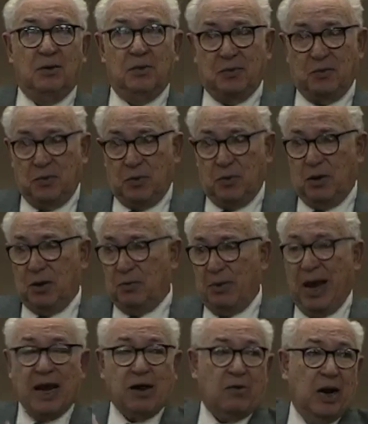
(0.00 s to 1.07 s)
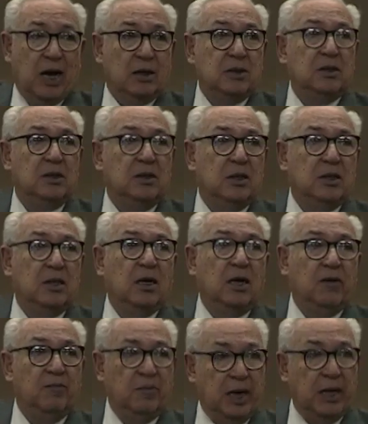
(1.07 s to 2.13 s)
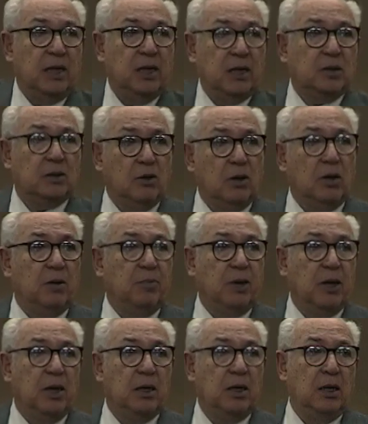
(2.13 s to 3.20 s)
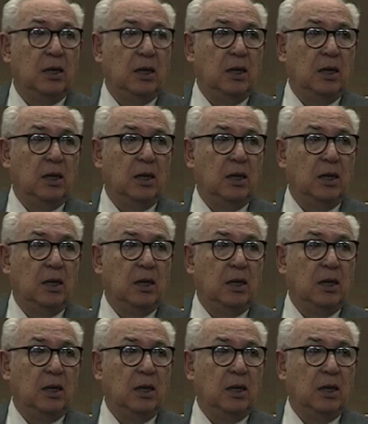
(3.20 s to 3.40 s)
what we call, background of men he could call upon.